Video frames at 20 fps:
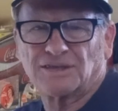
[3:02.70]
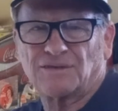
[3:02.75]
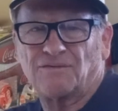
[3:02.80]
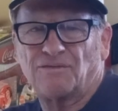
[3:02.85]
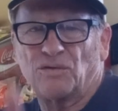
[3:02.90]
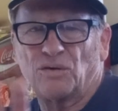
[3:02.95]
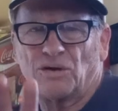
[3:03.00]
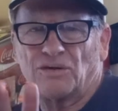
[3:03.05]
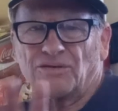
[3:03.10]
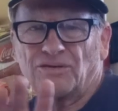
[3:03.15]
his
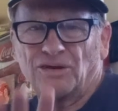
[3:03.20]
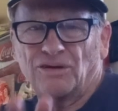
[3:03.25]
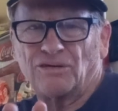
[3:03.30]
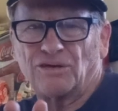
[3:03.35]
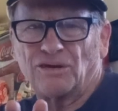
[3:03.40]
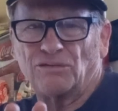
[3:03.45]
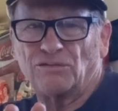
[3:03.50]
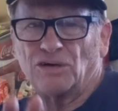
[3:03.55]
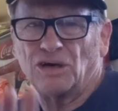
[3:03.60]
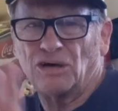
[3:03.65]
fourth year
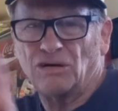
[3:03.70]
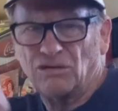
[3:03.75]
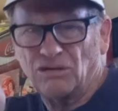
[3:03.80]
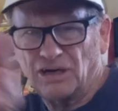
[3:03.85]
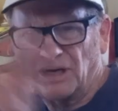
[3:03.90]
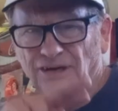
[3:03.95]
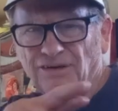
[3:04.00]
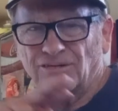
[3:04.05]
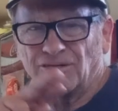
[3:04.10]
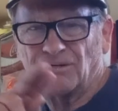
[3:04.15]
in a row
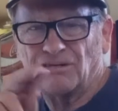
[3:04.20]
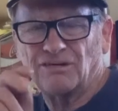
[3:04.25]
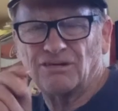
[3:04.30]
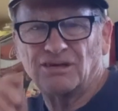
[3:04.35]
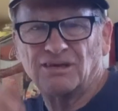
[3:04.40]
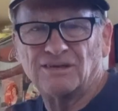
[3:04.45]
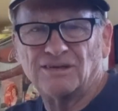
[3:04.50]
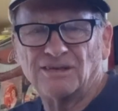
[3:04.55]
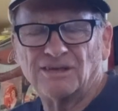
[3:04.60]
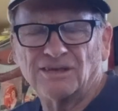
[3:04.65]
under
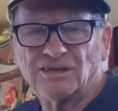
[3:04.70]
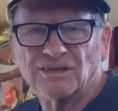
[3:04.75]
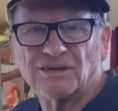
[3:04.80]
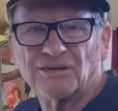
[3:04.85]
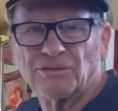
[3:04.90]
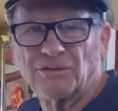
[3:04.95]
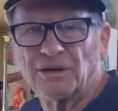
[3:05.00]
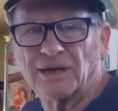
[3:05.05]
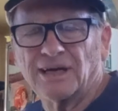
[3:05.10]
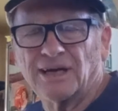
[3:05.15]

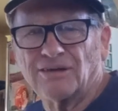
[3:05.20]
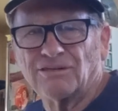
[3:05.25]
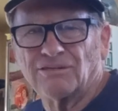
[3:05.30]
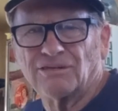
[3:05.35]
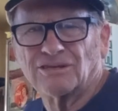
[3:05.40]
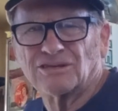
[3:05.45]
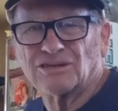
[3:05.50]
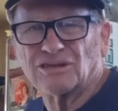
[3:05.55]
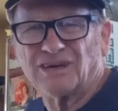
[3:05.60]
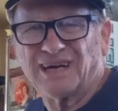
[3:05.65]

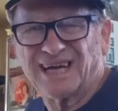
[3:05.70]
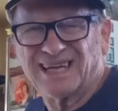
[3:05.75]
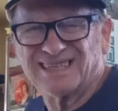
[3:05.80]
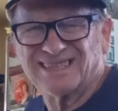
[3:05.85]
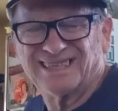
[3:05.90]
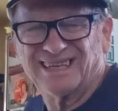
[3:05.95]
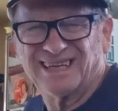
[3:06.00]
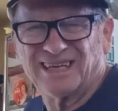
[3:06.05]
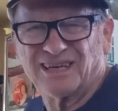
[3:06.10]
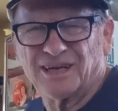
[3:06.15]
300. So how
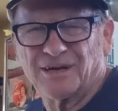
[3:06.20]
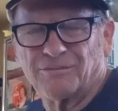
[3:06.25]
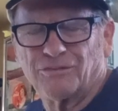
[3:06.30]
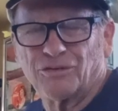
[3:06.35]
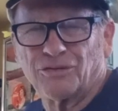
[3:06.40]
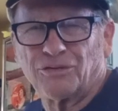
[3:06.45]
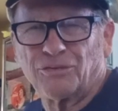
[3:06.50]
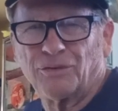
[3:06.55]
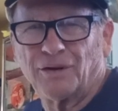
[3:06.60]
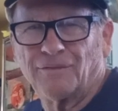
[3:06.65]
does he end up
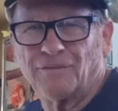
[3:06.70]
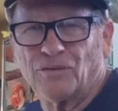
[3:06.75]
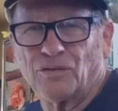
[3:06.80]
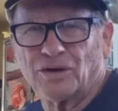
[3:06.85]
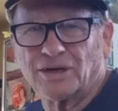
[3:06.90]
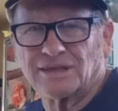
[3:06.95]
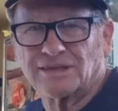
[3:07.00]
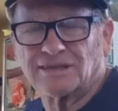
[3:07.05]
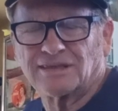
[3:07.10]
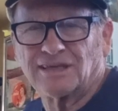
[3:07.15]
with
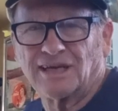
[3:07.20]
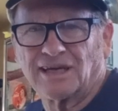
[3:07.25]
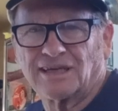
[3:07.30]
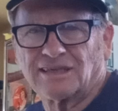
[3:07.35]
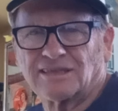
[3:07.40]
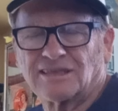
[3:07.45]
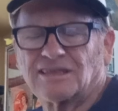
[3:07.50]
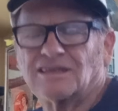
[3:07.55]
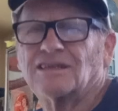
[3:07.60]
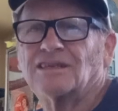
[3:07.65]

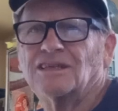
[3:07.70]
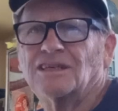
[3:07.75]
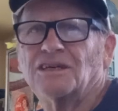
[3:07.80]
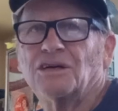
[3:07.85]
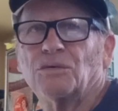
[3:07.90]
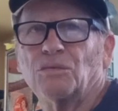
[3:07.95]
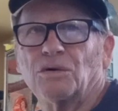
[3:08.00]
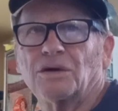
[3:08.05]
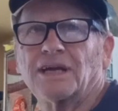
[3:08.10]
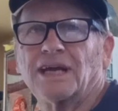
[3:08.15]
346?
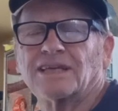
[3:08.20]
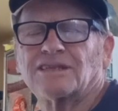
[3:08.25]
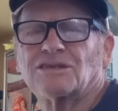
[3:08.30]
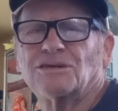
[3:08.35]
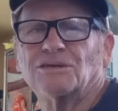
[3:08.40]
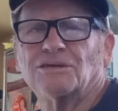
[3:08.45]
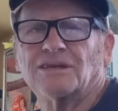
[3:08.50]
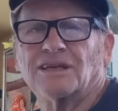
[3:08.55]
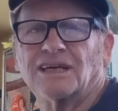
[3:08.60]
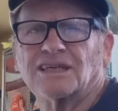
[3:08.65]
We'll get
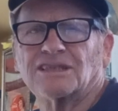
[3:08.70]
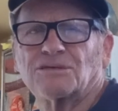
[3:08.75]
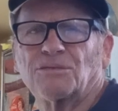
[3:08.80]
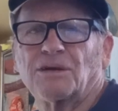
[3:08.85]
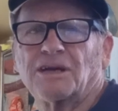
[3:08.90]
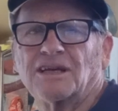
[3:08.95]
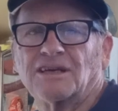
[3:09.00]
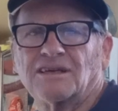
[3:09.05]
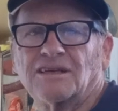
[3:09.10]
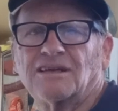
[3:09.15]
to it as we
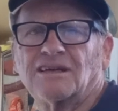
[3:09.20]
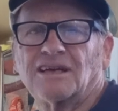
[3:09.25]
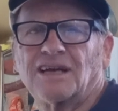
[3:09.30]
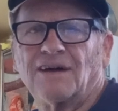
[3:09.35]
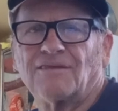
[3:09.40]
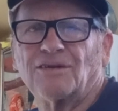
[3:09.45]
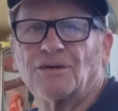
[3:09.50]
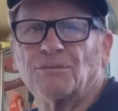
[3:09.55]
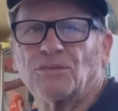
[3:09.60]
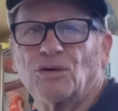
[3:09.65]
can
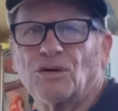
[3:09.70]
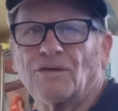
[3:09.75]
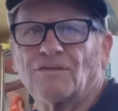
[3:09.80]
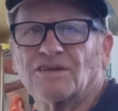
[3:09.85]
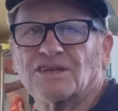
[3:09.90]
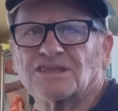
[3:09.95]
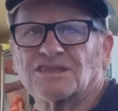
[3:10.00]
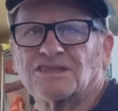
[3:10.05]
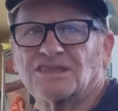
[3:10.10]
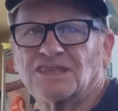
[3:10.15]
cover more of
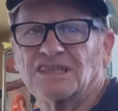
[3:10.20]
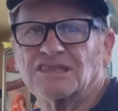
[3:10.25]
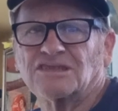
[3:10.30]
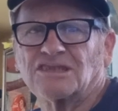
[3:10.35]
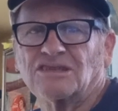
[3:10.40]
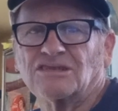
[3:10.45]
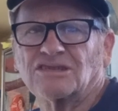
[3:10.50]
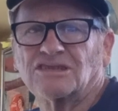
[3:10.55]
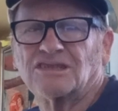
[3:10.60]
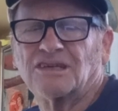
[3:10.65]
his
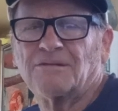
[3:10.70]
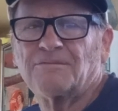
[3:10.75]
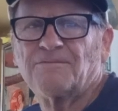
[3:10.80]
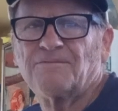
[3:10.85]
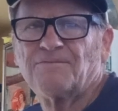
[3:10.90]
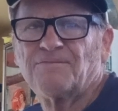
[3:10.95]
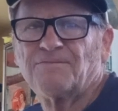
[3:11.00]
seasons.